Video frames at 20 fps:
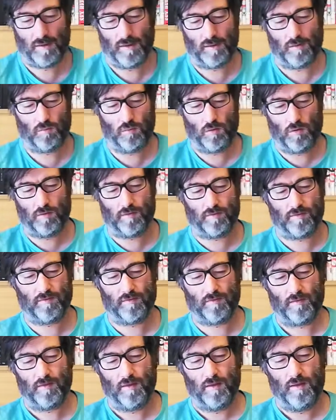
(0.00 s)
it
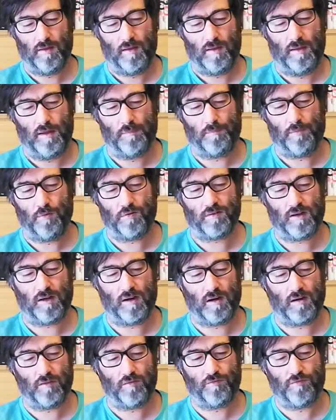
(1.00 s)
was a
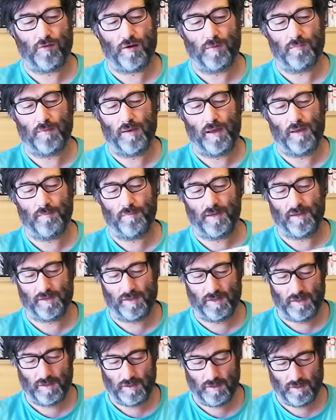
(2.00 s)
postcard from a
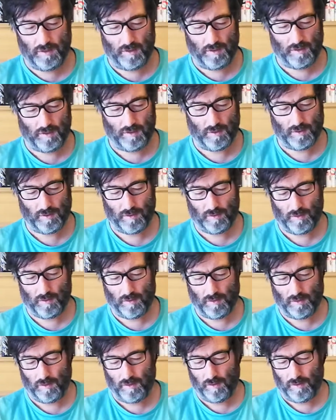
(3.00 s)
meeting,
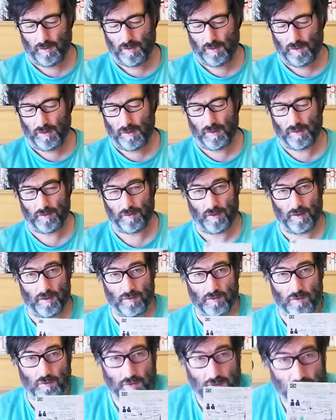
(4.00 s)
and
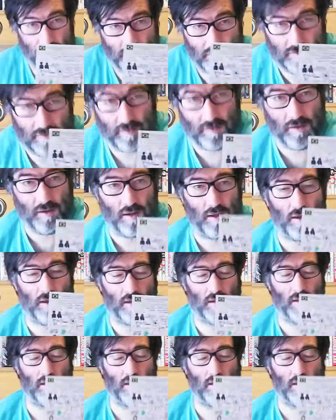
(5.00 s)
as you can see,